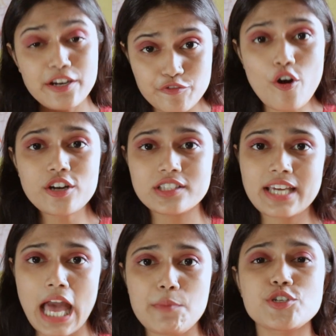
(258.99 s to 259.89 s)
and for
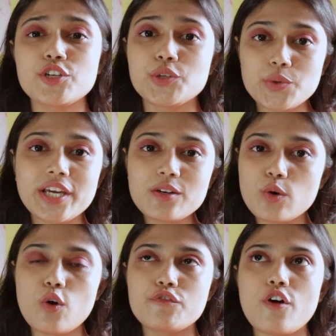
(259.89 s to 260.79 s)
the caption you
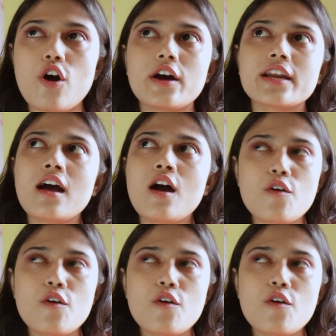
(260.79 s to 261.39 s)
can go for